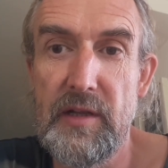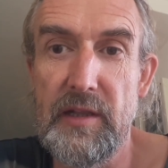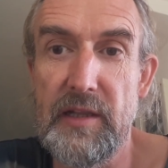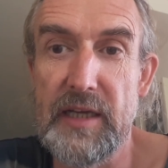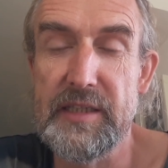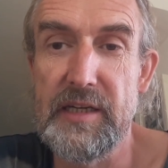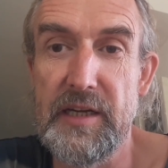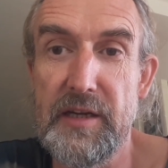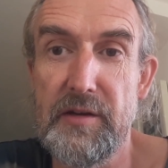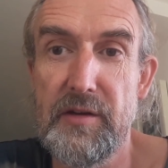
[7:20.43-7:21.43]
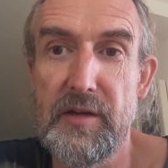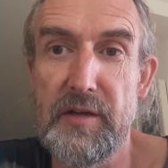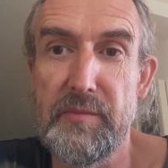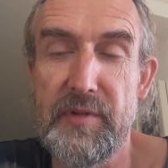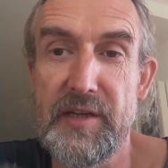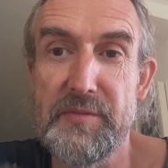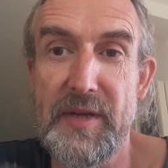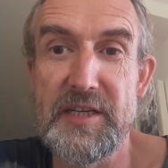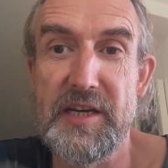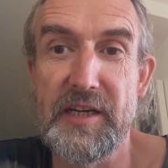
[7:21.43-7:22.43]
lastly, it needs
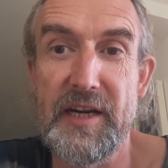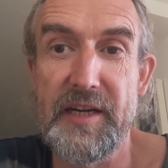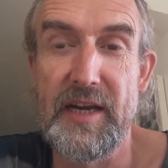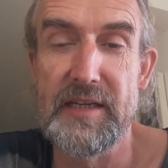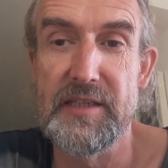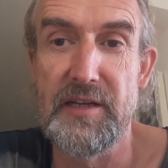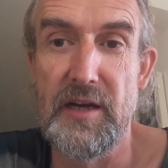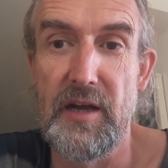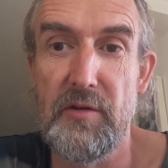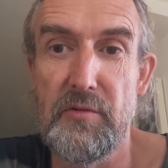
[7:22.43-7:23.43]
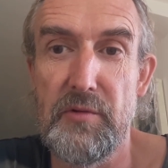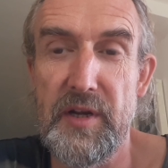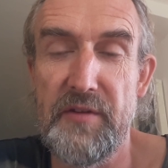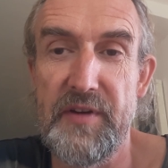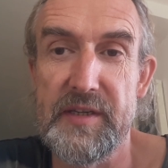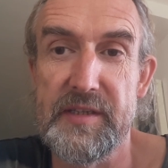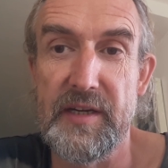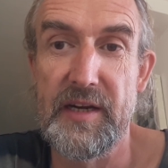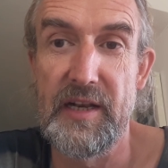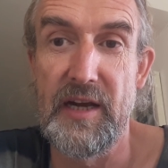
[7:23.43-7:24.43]
mentioning, I guess, that we're
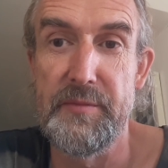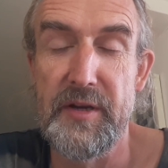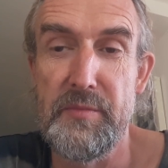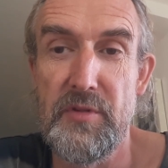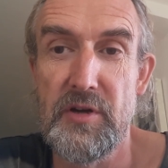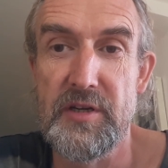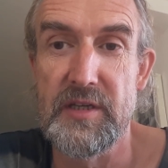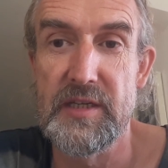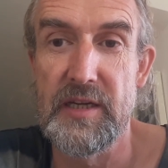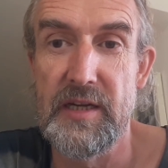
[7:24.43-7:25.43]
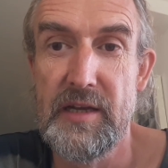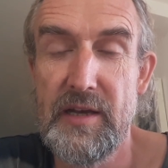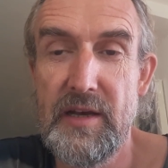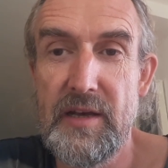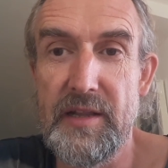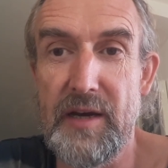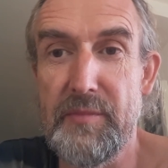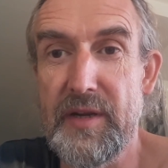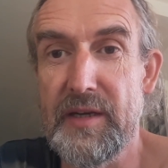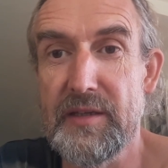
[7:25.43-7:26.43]
facing a climate emergency. That
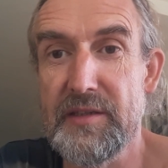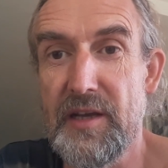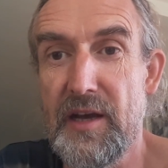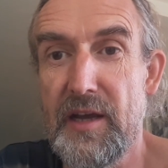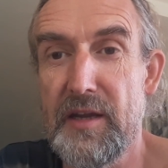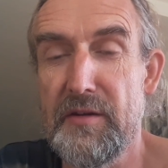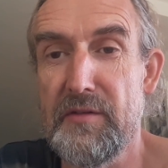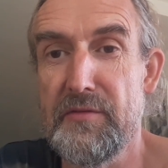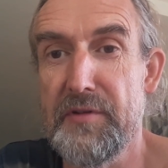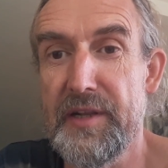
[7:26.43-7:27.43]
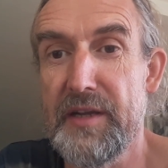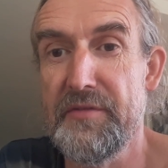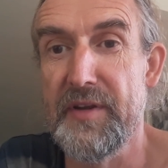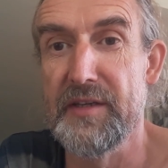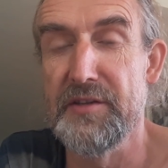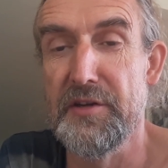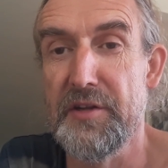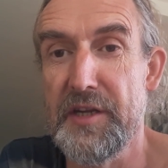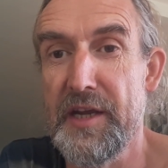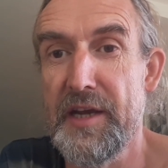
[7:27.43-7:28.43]
means that if we leave things
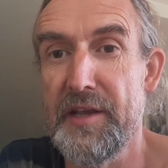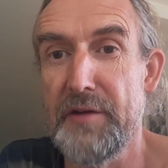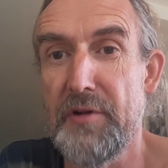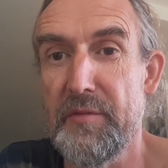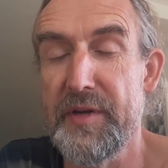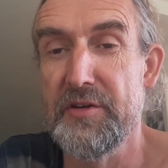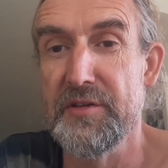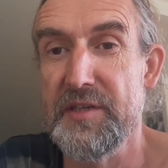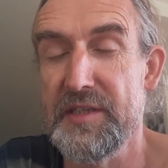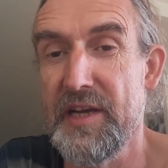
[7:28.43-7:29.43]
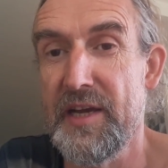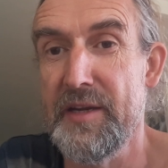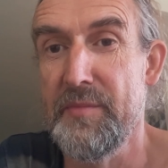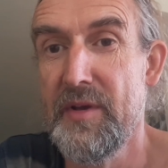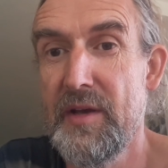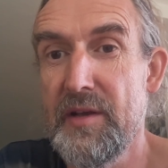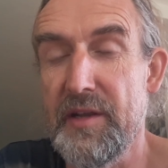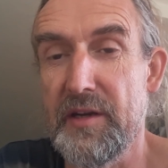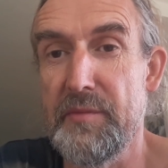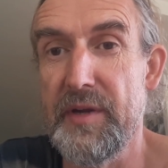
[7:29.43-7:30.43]
another year, they won't be just the same.
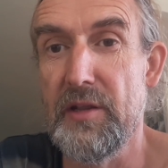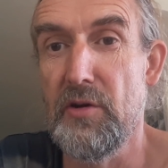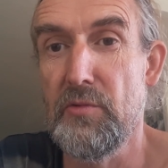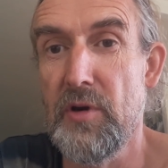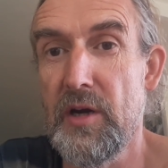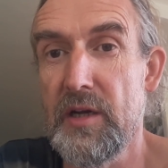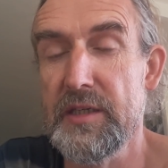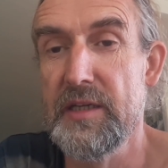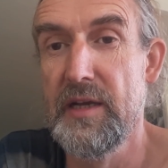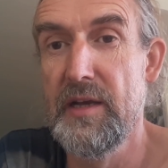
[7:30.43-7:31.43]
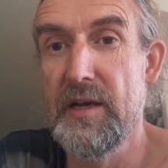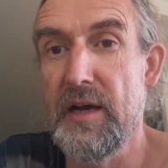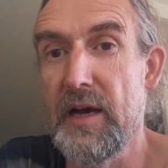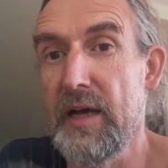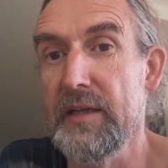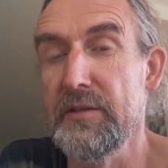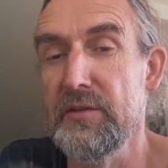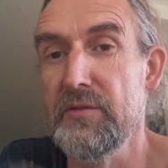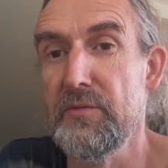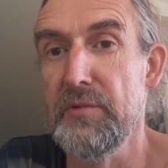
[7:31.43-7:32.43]
They're going to be a lot worse,
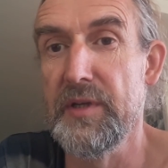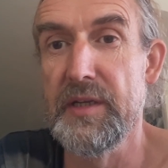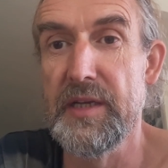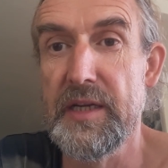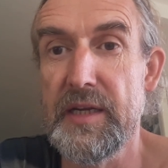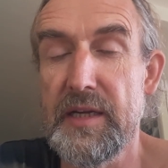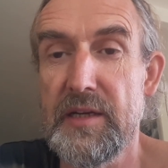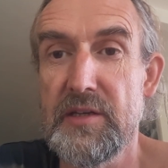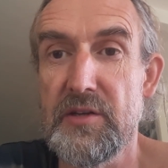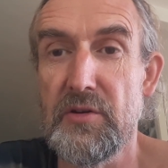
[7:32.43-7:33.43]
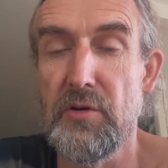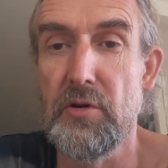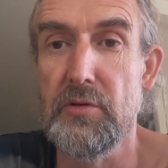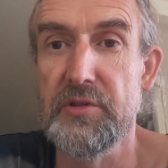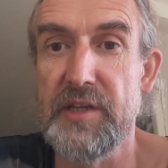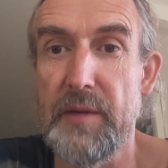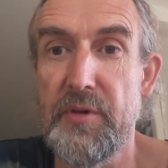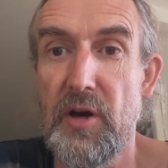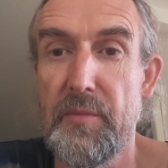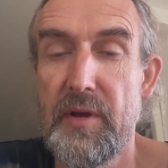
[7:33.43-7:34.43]
and we need to all
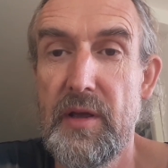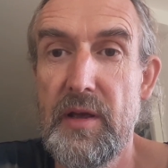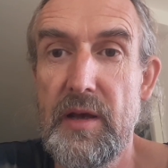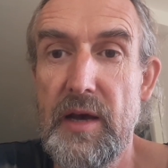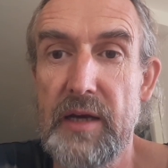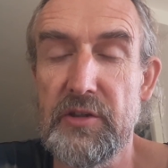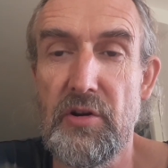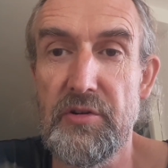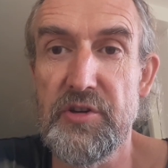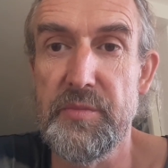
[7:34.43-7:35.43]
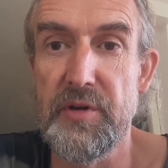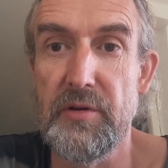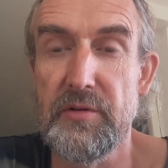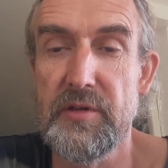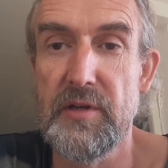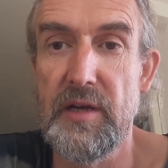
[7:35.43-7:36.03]
step up and contribute